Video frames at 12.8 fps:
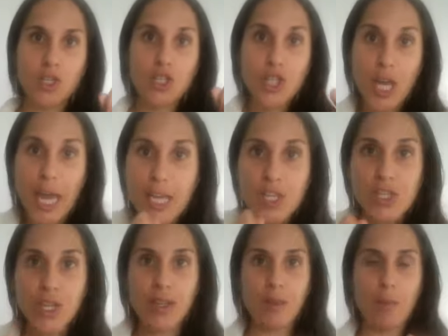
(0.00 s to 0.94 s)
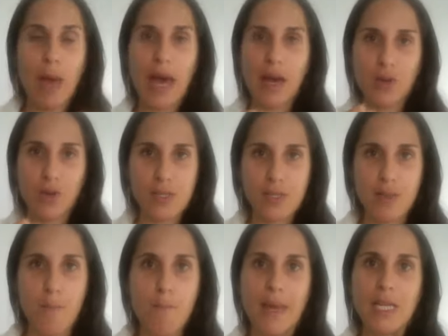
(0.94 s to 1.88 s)
changing the patterns,
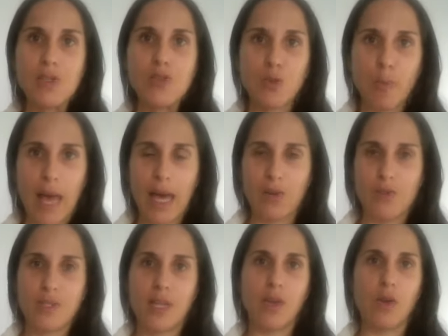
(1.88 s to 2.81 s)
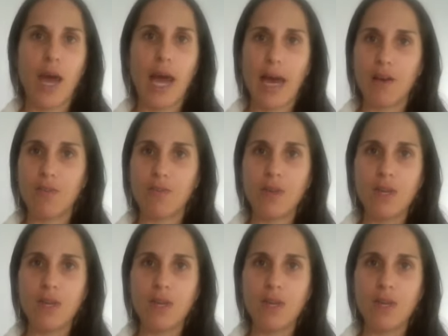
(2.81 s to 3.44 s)
the mental patterns that you have,